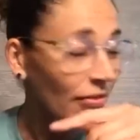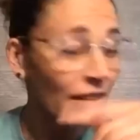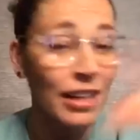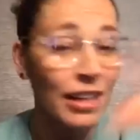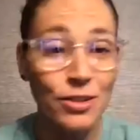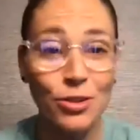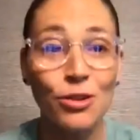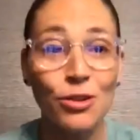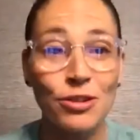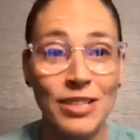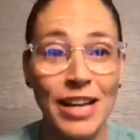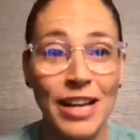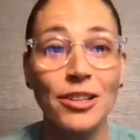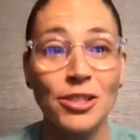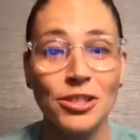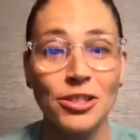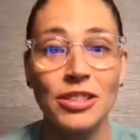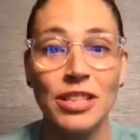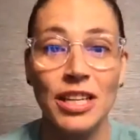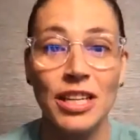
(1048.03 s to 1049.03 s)
And so there's
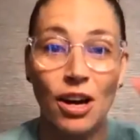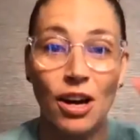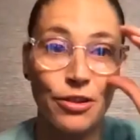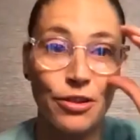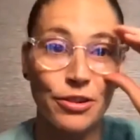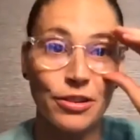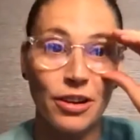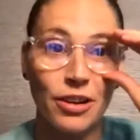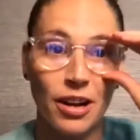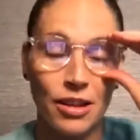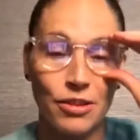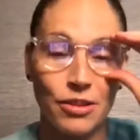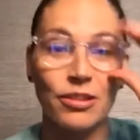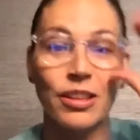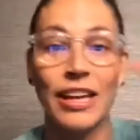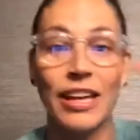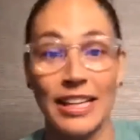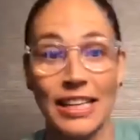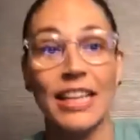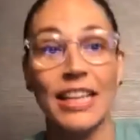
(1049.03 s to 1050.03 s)
actually other
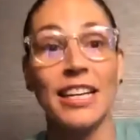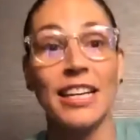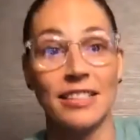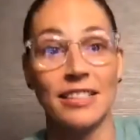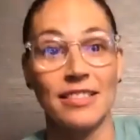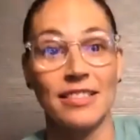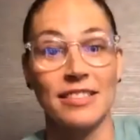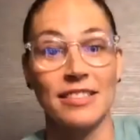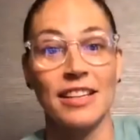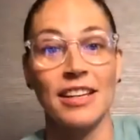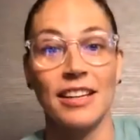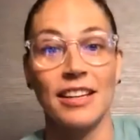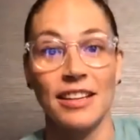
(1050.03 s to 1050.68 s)
like kids.